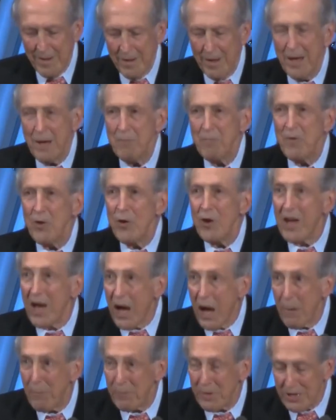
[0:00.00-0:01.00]
I'm very
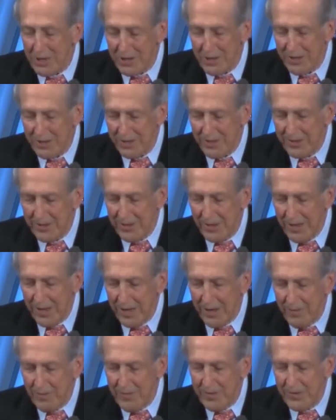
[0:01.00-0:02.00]
happy to
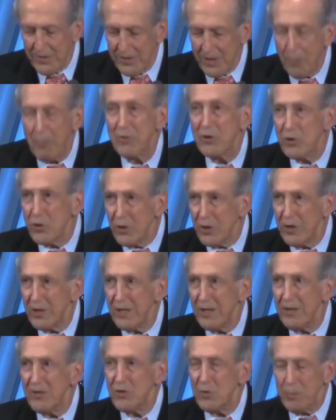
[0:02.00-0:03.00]
have this
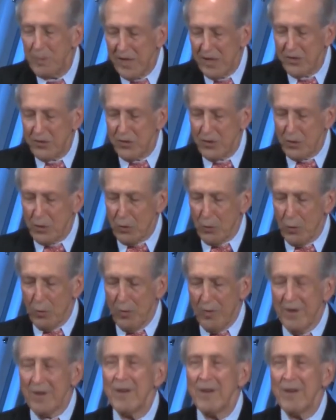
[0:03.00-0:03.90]
opportunity to speak to you.